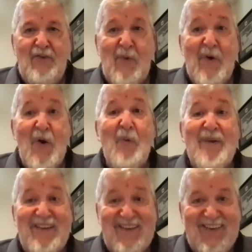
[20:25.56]
we're
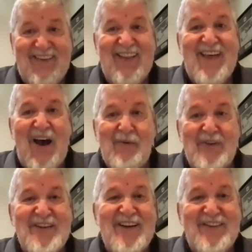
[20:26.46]
hoping that will
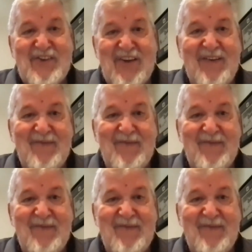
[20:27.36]
change.